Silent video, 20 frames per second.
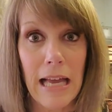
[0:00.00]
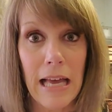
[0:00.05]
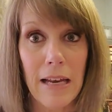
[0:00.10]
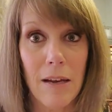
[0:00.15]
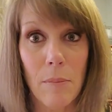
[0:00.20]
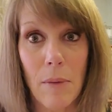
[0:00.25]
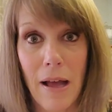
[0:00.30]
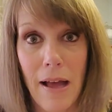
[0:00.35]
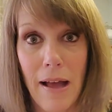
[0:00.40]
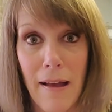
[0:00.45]
kind
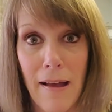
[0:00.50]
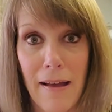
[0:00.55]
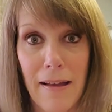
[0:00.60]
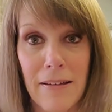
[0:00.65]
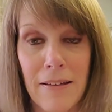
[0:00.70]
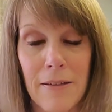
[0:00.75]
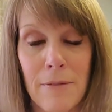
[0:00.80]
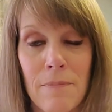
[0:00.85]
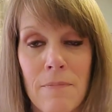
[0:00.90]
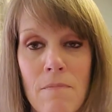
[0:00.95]
of
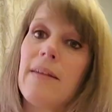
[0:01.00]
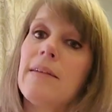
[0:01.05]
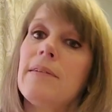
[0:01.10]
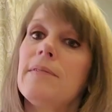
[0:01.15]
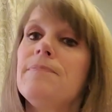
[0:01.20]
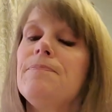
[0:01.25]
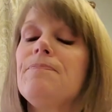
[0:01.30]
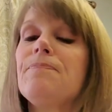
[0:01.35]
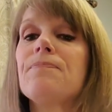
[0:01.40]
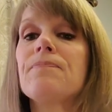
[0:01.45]
behind.
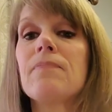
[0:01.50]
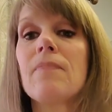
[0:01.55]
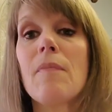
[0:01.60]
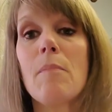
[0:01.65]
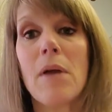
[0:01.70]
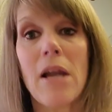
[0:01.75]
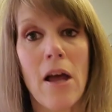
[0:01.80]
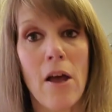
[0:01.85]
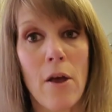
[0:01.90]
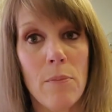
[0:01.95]

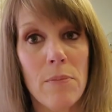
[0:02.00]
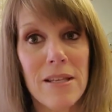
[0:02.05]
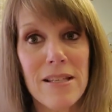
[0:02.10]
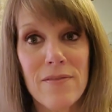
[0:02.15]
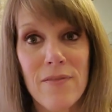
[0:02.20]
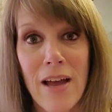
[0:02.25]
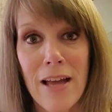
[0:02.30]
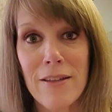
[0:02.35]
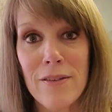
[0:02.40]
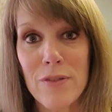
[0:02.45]
But I hope this
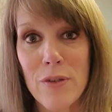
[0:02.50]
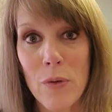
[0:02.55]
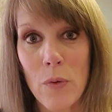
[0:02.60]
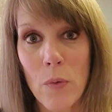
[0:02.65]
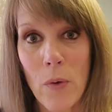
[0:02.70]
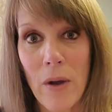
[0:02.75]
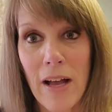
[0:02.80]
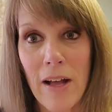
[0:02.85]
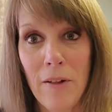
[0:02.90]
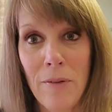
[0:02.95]
finds you
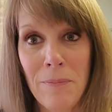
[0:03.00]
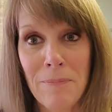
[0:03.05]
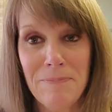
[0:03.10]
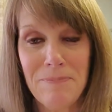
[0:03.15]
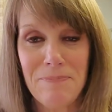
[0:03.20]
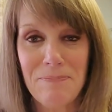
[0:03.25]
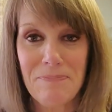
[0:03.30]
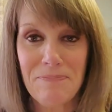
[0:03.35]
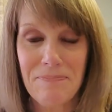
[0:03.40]
well.